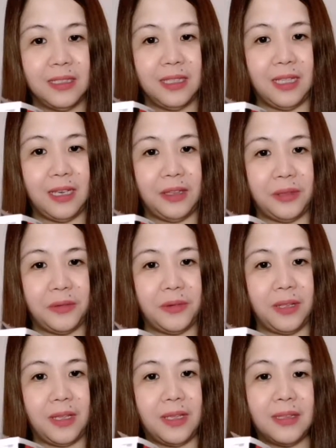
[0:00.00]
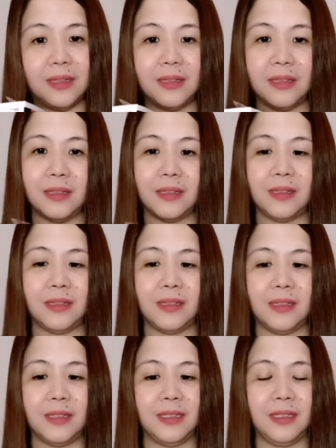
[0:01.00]
Then, ito rin.
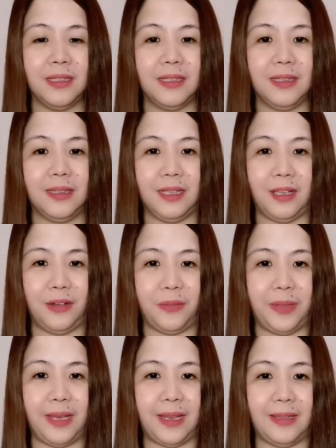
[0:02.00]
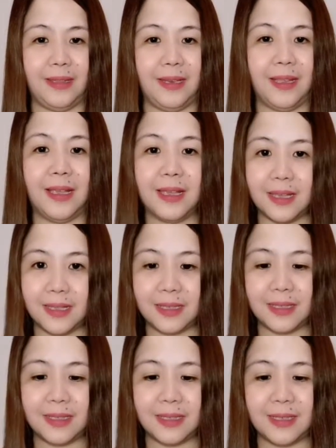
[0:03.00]
Then, open natin, ha?
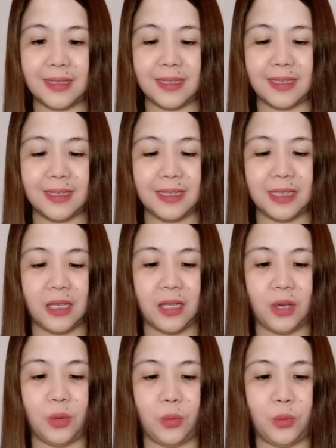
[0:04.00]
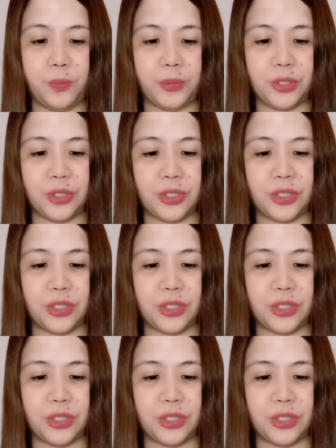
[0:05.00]
Oops.